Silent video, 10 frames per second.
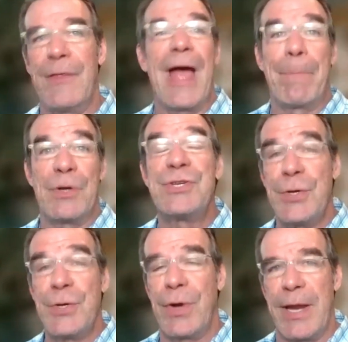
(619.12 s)
the
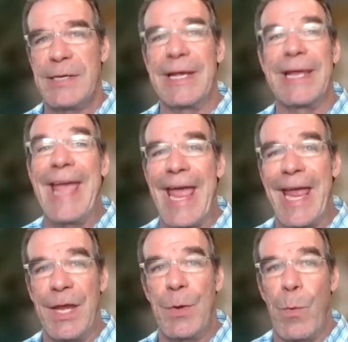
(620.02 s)
opportunity to
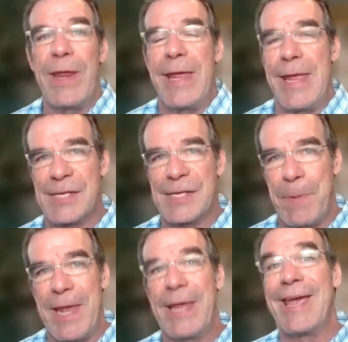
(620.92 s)
gain what
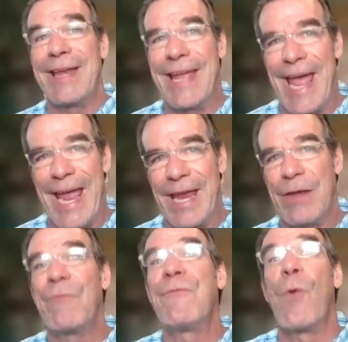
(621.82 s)
eXp can
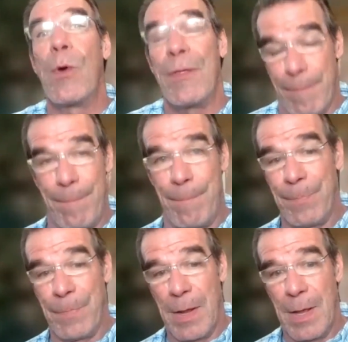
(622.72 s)
gain for them.
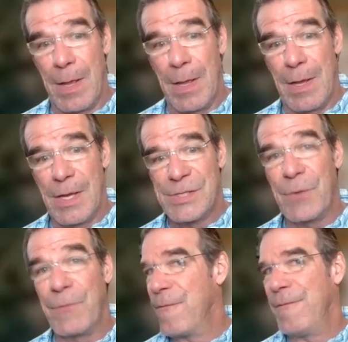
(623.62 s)

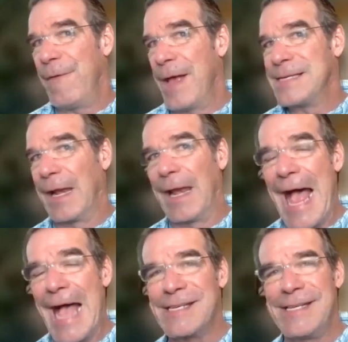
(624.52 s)
So as a
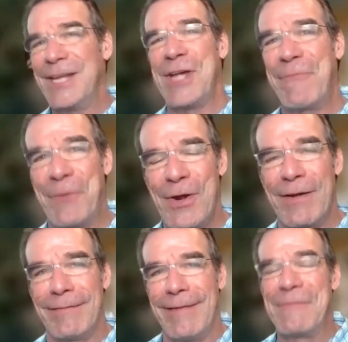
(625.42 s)
last ditch effort,
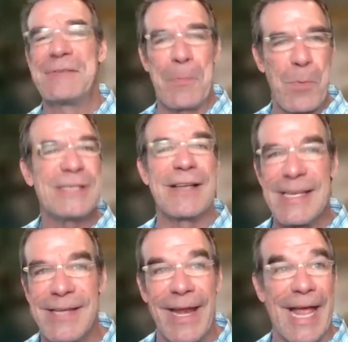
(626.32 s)
if someone's
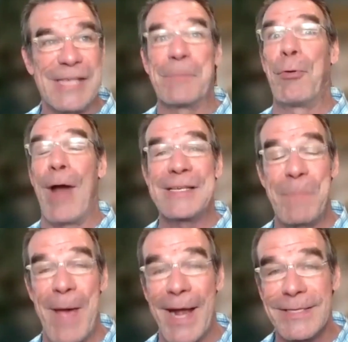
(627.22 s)
listening as a
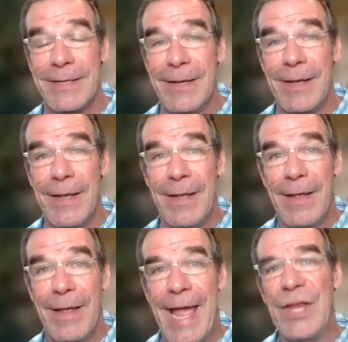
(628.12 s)
prospect
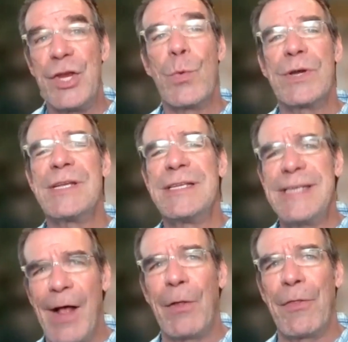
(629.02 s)
and you were to
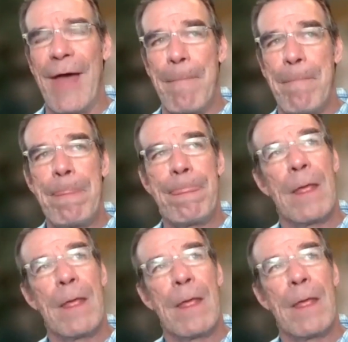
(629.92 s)
tell them,